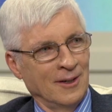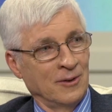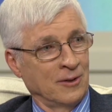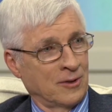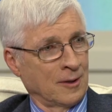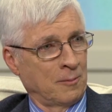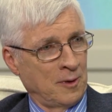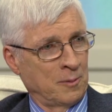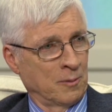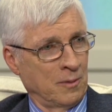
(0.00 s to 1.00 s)
they say that
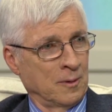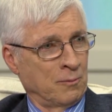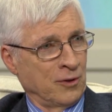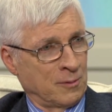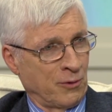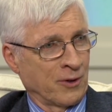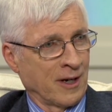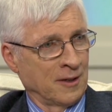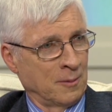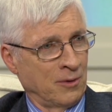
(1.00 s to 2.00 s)
the priests broke
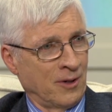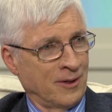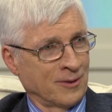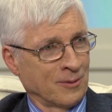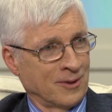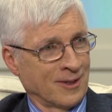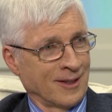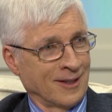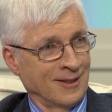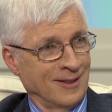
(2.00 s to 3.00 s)
out in applause, which they
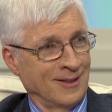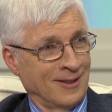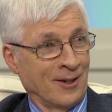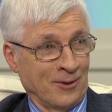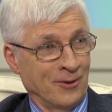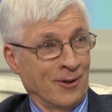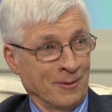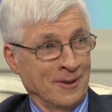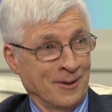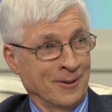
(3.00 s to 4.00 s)
don't
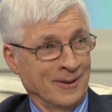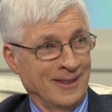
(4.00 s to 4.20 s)
normally do.